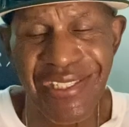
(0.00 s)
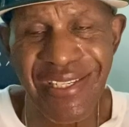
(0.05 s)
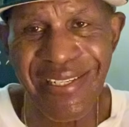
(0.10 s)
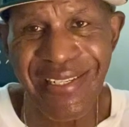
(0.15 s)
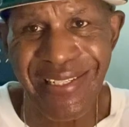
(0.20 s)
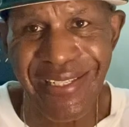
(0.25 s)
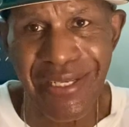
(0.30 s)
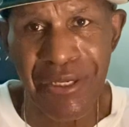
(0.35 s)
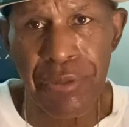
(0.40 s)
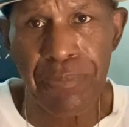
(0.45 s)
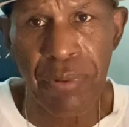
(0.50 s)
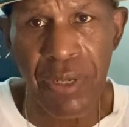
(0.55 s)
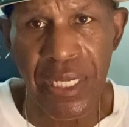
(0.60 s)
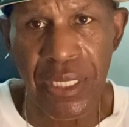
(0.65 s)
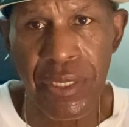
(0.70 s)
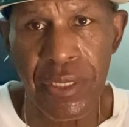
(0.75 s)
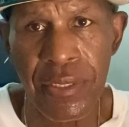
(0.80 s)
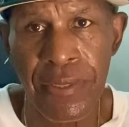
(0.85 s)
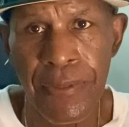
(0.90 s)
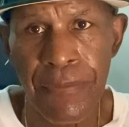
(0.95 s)
it a deal
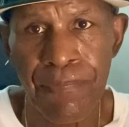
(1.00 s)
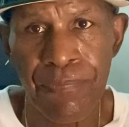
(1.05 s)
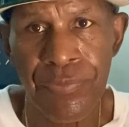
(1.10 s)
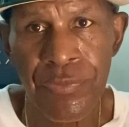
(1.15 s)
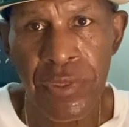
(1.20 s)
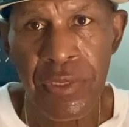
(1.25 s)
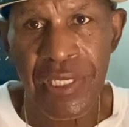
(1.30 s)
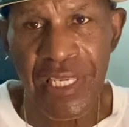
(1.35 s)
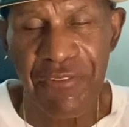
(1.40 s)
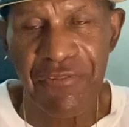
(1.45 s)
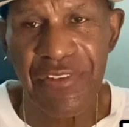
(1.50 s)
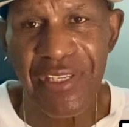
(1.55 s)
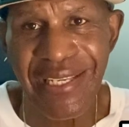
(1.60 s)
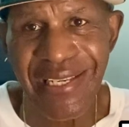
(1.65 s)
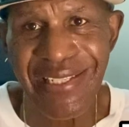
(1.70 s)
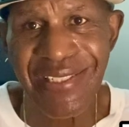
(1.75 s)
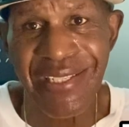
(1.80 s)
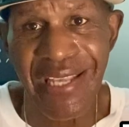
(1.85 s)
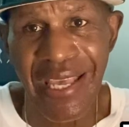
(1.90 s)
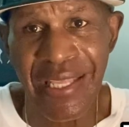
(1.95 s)
breaker? If it
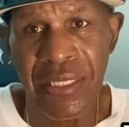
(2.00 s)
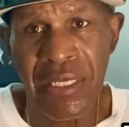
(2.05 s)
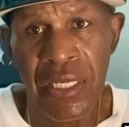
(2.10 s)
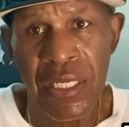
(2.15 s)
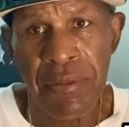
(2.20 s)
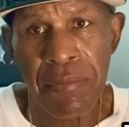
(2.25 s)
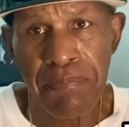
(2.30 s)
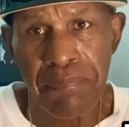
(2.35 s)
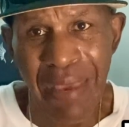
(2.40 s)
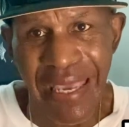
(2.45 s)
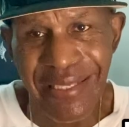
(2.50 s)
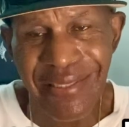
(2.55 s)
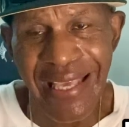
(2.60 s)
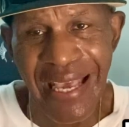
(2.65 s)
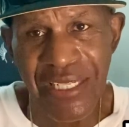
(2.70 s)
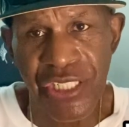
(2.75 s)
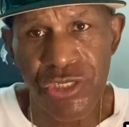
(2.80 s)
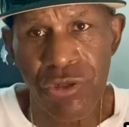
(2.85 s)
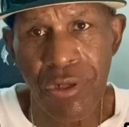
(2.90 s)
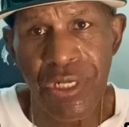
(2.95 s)
is, then make
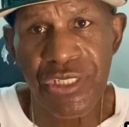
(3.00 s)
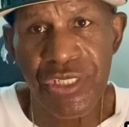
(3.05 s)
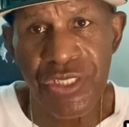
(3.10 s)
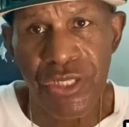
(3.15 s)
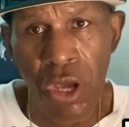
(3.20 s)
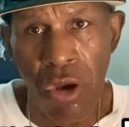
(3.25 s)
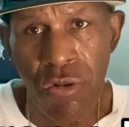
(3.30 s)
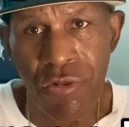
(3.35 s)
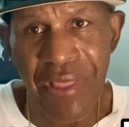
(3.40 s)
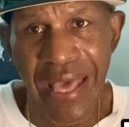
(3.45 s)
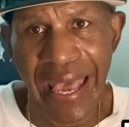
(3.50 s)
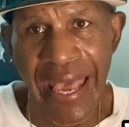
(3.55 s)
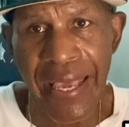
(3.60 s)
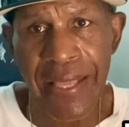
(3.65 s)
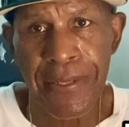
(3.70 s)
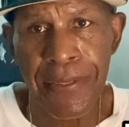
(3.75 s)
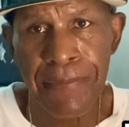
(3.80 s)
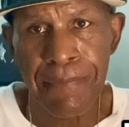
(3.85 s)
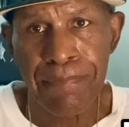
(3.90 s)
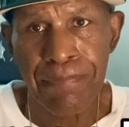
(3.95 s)
that choice. Know that.
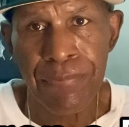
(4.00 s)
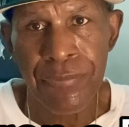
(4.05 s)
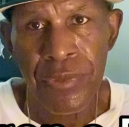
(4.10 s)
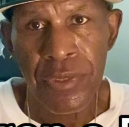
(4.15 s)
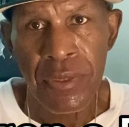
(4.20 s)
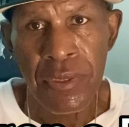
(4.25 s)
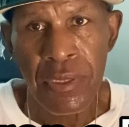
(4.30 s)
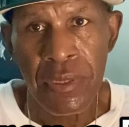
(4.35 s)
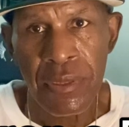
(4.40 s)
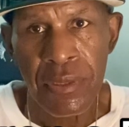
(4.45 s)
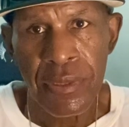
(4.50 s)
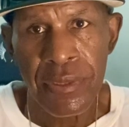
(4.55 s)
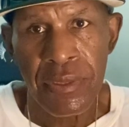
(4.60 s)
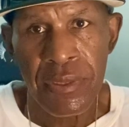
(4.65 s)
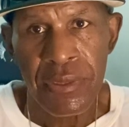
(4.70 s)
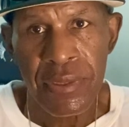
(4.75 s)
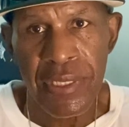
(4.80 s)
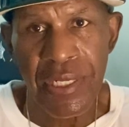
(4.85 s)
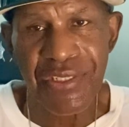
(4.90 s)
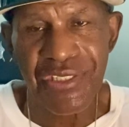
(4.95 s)

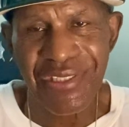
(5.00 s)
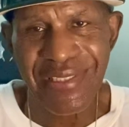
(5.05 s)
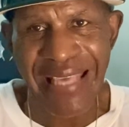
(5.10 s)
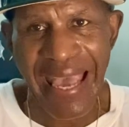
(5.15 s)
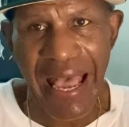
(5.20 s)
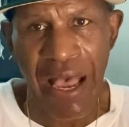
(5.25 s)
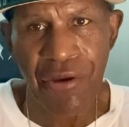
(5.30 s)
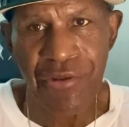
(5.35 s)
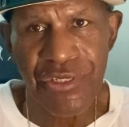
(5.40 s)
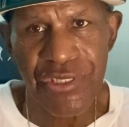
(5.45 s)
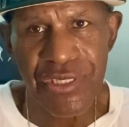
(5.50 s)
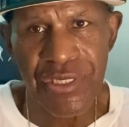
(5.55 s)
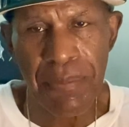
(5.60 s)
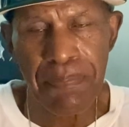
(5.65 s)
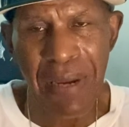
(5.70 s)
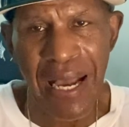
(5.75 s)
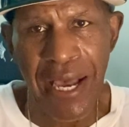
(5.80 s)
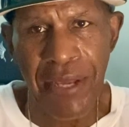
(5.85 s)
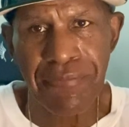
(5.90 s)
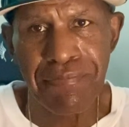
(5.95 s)
There's thousands
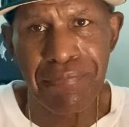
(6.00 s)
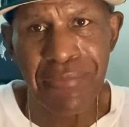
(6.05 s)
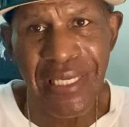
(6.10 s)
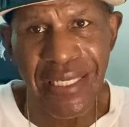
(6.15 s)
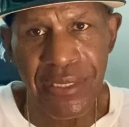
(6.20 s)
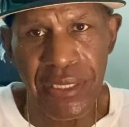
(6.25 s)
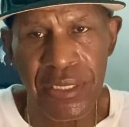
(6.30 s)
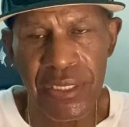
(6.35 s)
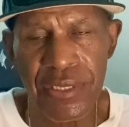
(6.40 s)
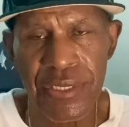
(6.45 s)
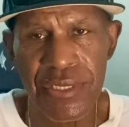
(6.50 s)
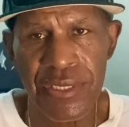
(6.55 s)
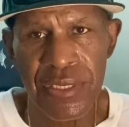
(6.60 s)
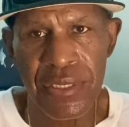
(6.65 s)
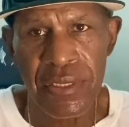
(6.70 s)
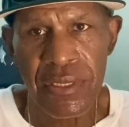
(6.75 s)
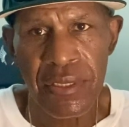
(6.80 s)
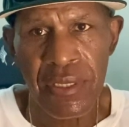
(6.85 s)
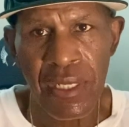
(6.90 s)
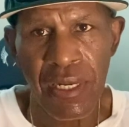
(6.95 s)
upon millions
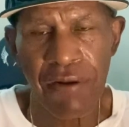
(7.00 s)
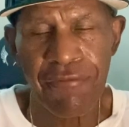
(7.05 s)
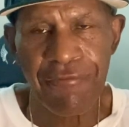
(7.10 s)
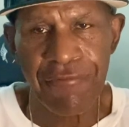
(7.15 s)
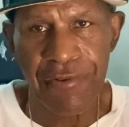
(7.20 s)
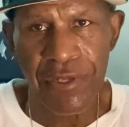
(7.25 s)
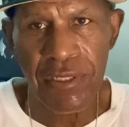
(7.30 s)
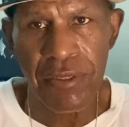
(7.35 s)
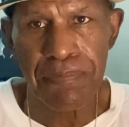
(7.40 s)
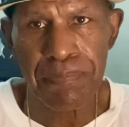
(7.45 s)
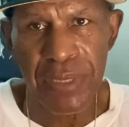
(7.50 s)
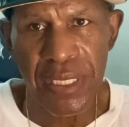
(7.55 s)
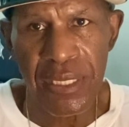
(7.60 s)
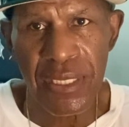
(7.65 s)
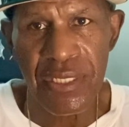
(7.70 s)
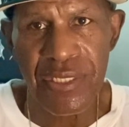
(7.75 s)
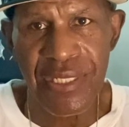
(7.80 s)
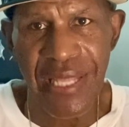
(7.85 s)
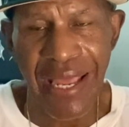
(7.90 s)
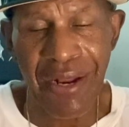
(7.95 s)
of
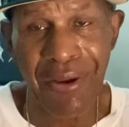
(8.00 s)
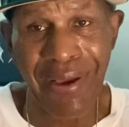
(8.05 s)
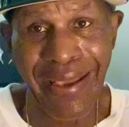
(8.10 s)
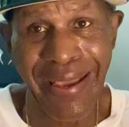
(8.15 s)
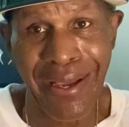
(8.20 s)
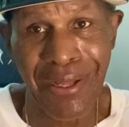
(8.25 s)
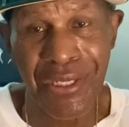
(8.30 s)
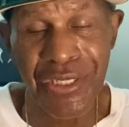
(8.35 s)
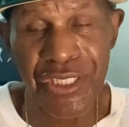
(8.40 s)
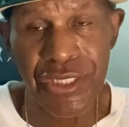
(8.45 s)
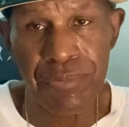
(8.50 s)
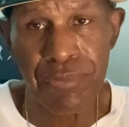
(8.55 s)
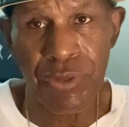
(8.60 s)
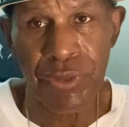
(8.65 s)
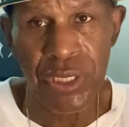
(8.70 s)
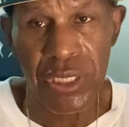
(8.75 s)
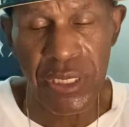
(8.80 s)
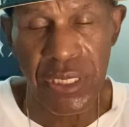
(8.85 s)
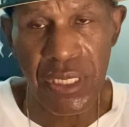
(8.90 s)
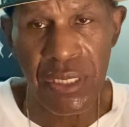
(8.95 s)
Filipinas that are eligible
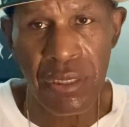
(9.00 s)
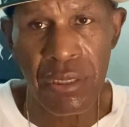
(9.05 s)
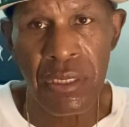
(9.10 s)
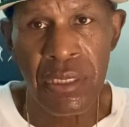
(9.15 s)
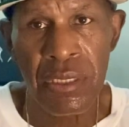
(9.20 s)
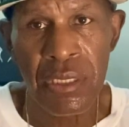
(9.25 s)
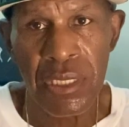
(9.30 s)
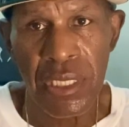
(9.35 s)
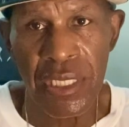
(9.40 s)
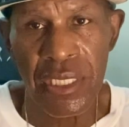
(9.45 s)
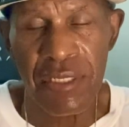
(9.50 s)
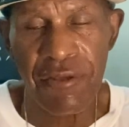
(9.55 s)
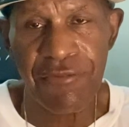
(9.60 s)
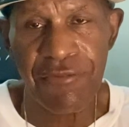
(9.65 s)
here in the